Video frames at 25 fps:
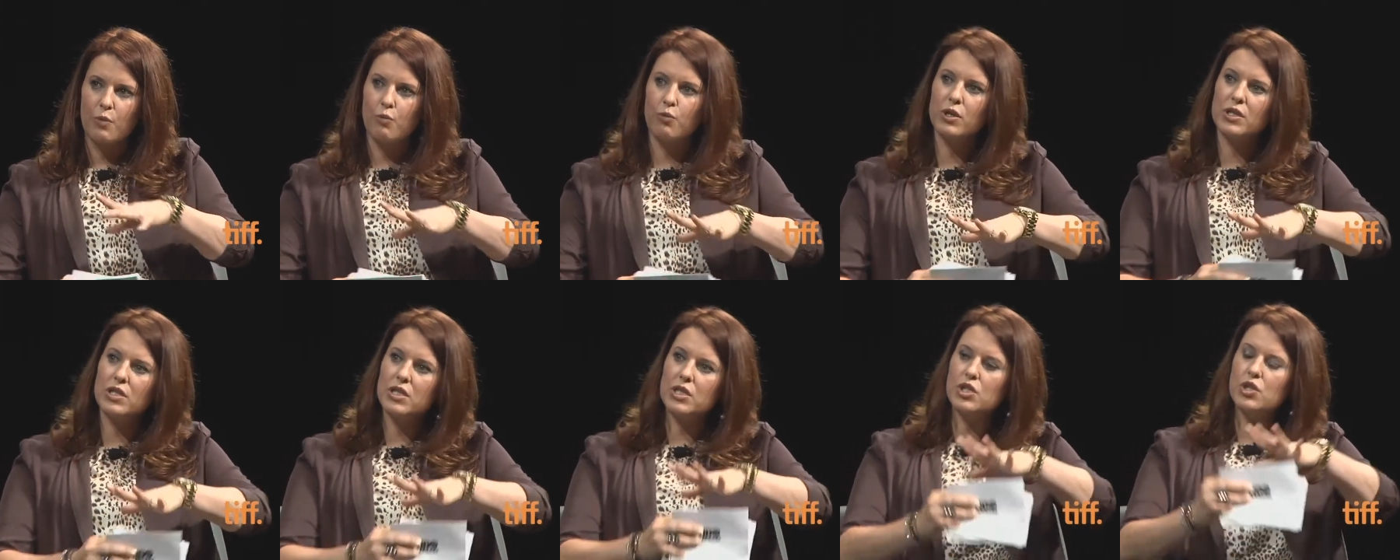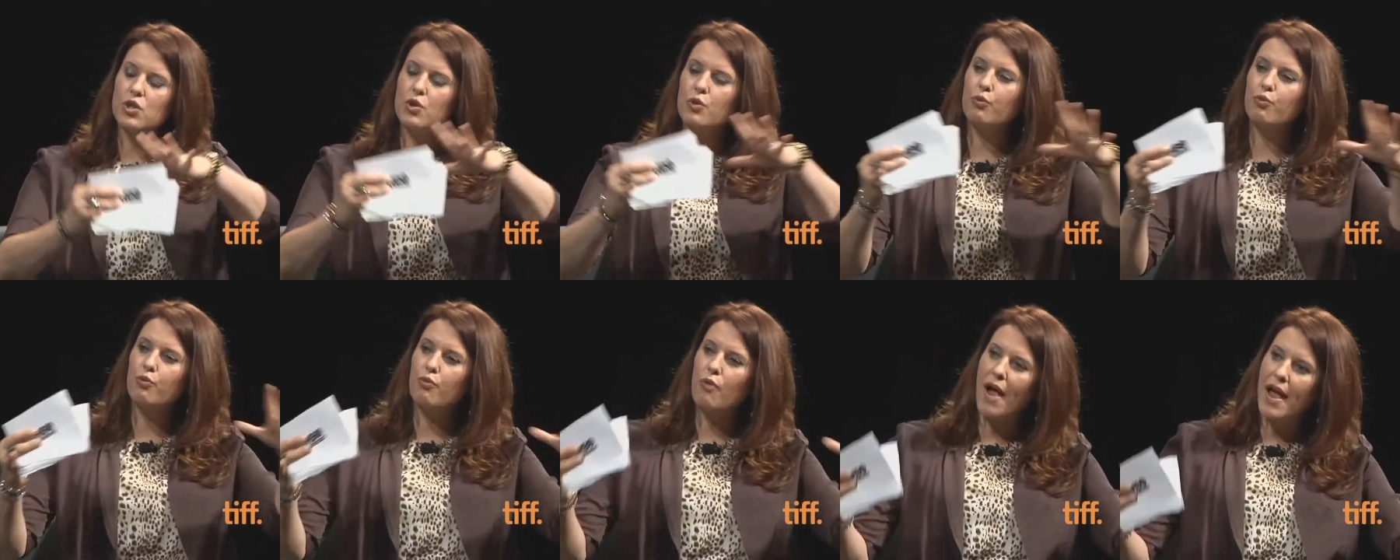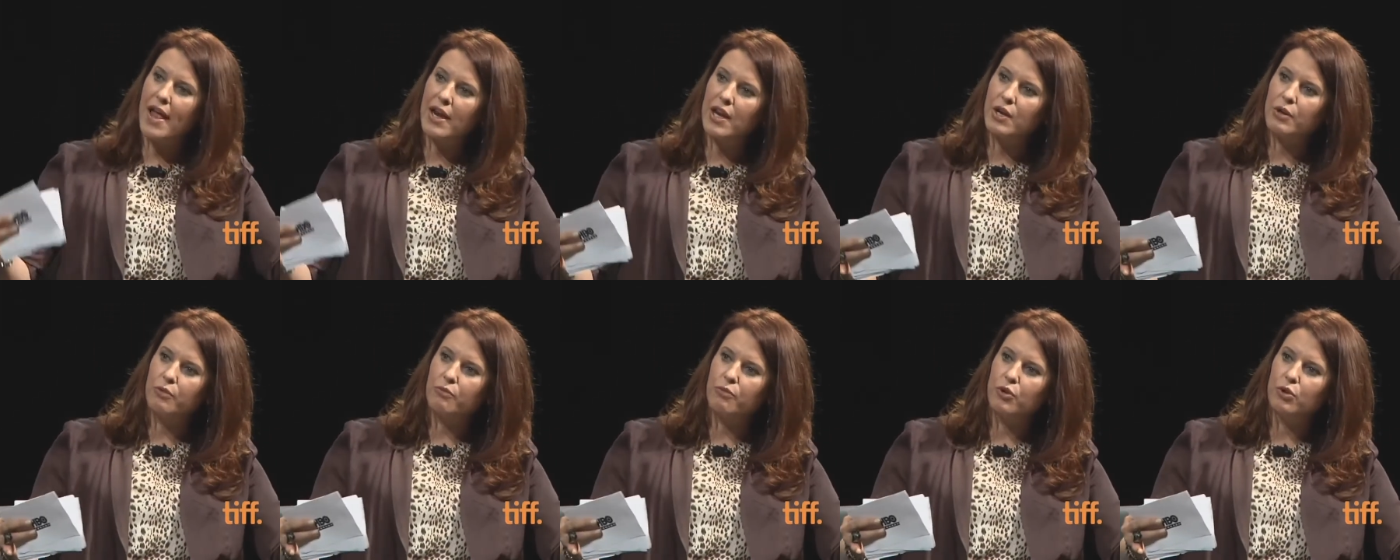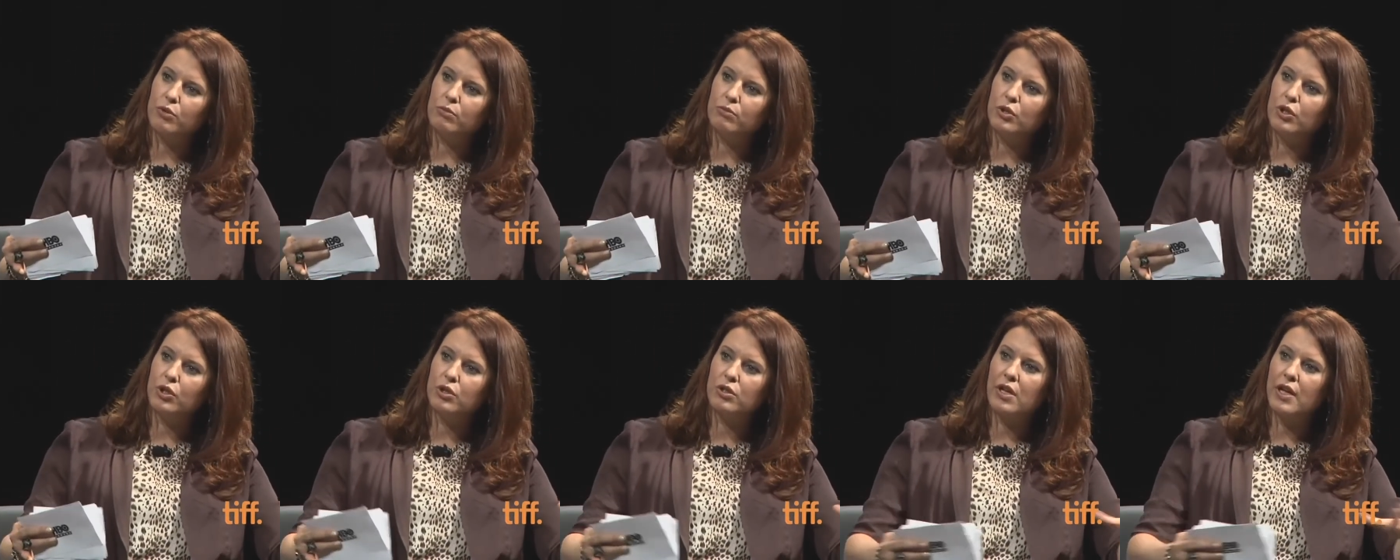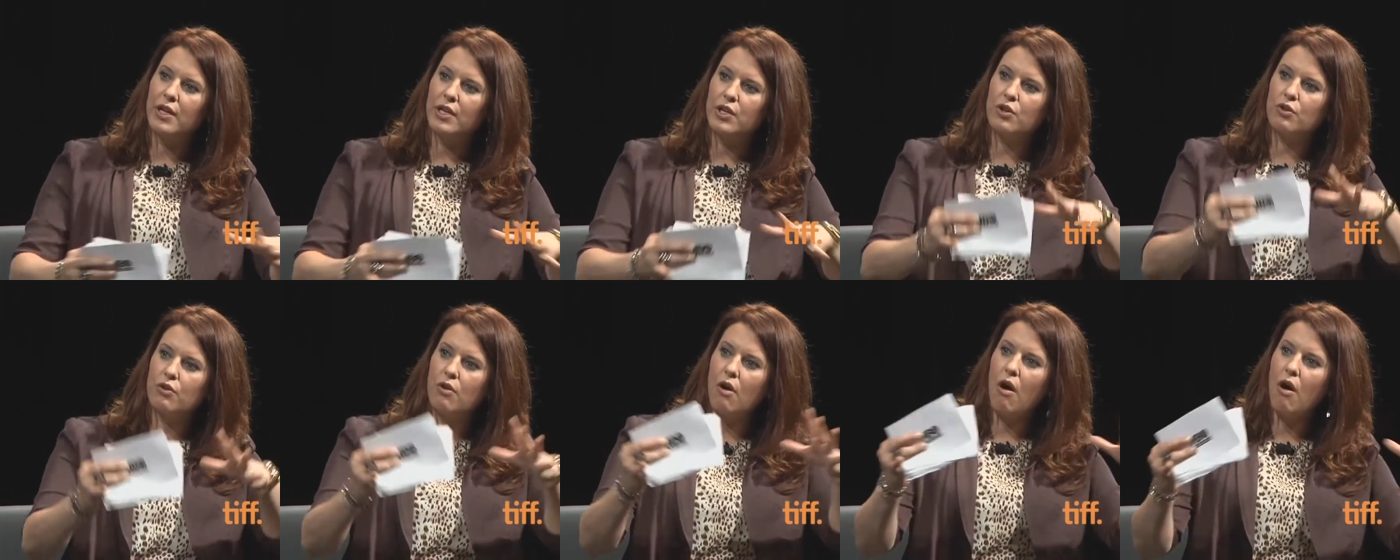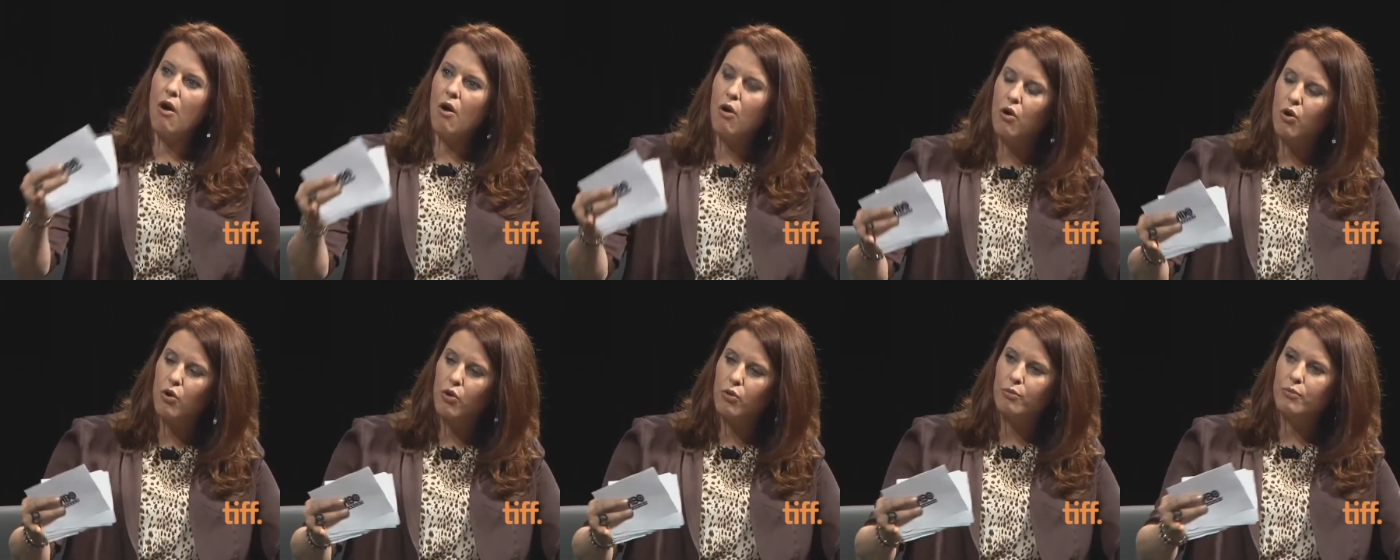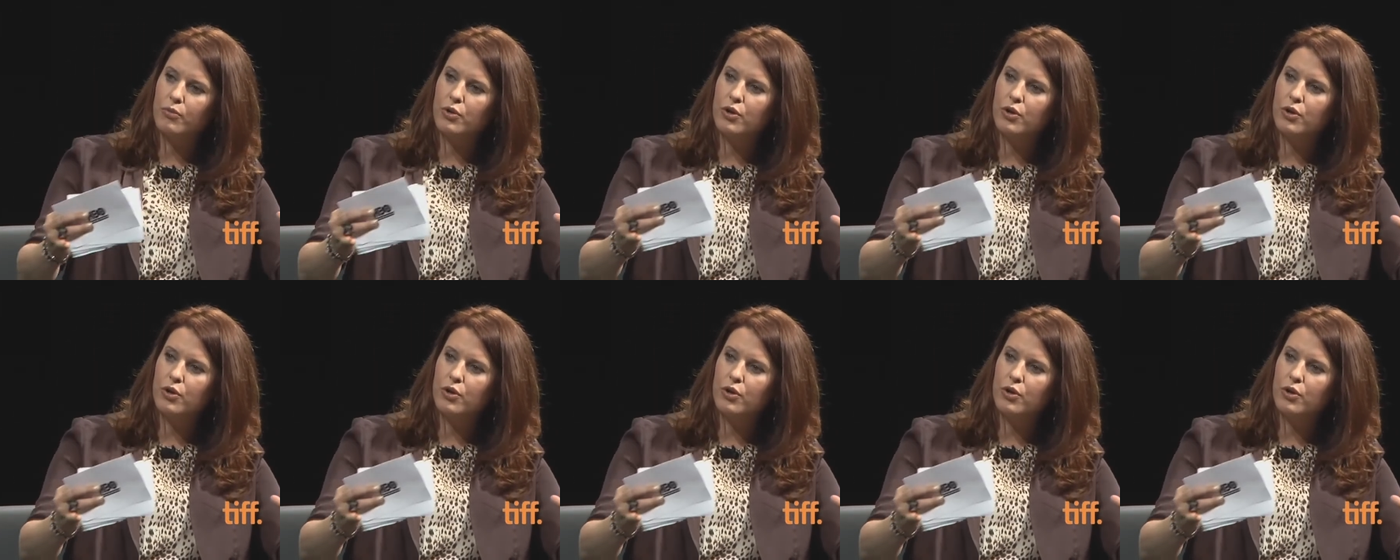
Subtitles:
What does your writing room look like? Your home?